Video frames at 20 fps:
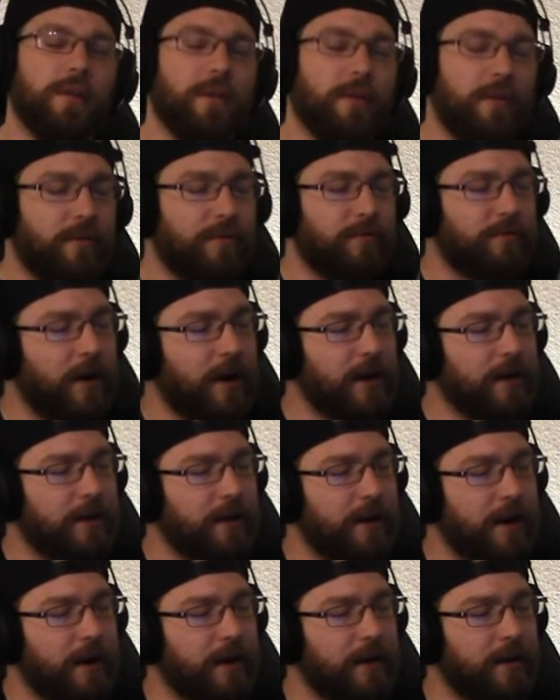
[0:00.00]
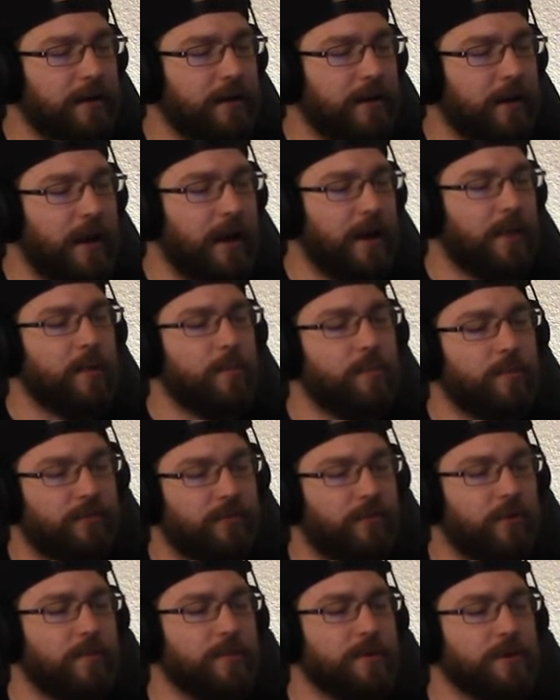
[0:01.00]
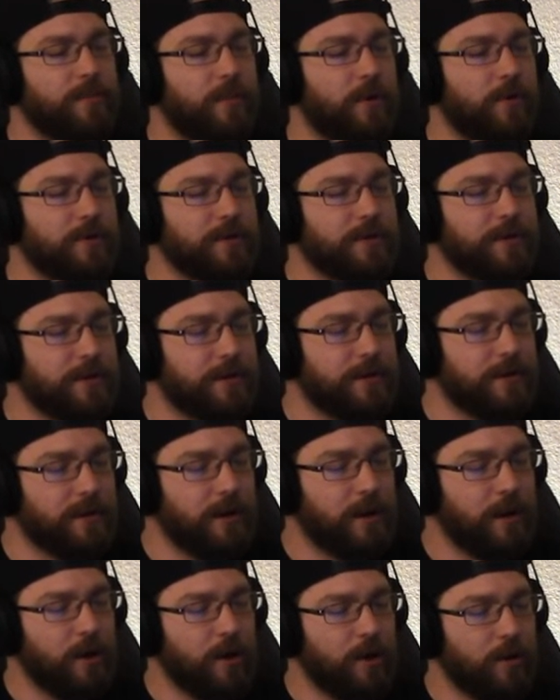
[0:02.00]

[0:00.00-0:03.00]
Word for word: the fight of the night and the performance bonuses